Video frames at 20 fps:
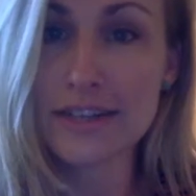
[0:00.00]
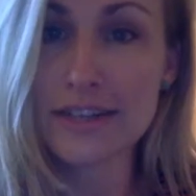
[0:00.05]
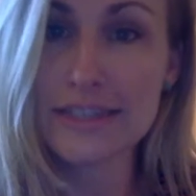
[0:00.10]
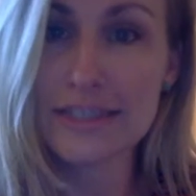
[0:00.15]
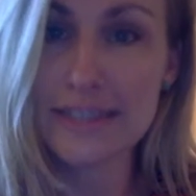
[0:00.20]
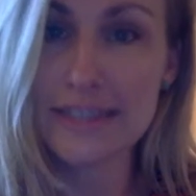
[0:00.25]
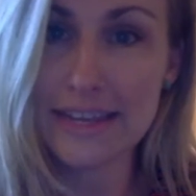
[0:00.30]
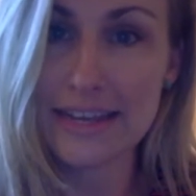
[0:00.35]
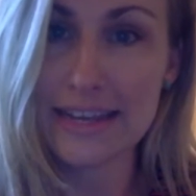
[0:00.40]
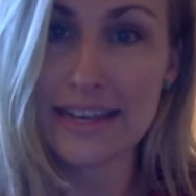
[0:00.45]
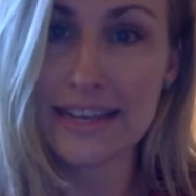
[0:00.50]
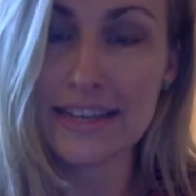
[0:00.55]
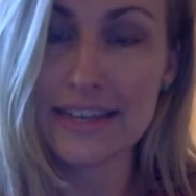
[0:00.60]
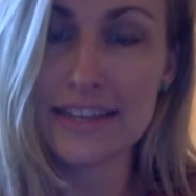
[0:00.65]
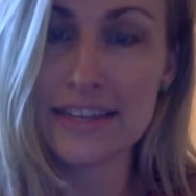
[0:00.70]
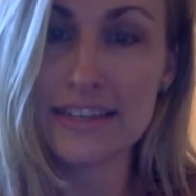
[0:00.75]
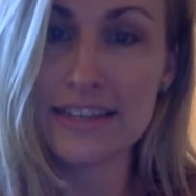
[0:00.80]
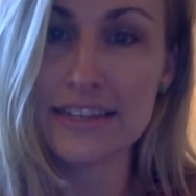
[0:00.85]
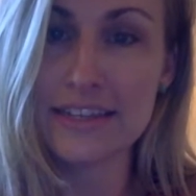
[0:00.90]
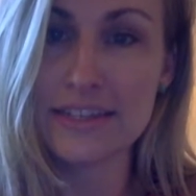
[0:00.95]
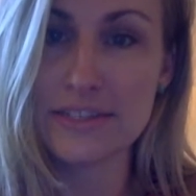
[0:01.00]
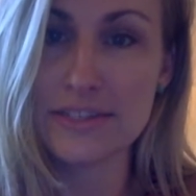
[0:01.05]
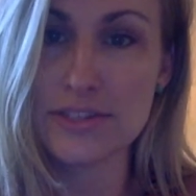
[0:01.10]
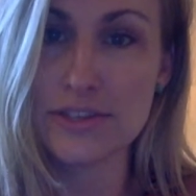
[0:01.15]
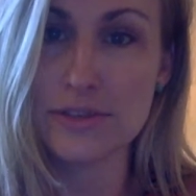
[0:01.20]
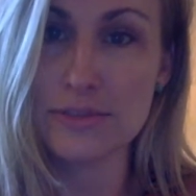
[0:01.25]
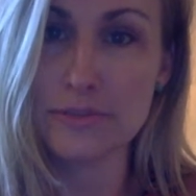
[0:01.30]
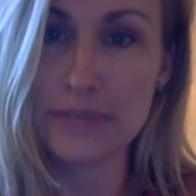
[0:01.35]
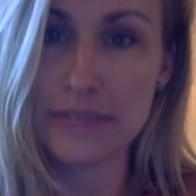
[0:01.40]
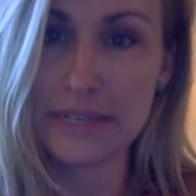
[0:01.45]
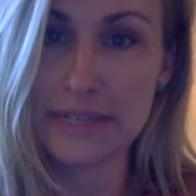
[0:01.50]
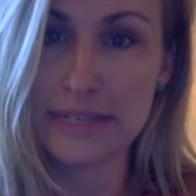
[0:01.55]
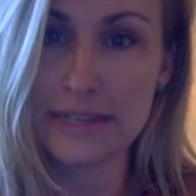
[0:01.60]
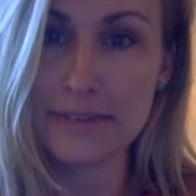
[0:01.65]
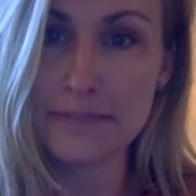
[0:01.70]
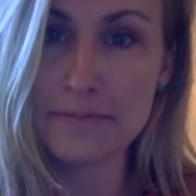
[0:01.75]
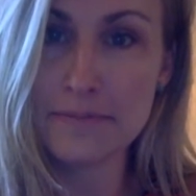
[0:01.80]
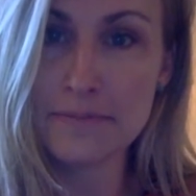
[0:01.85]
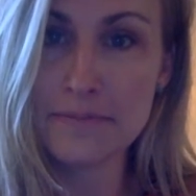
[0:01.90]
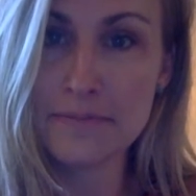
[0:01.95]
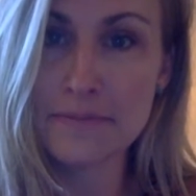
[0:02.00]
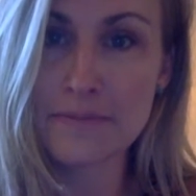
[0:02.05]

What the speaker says: clay as their medium,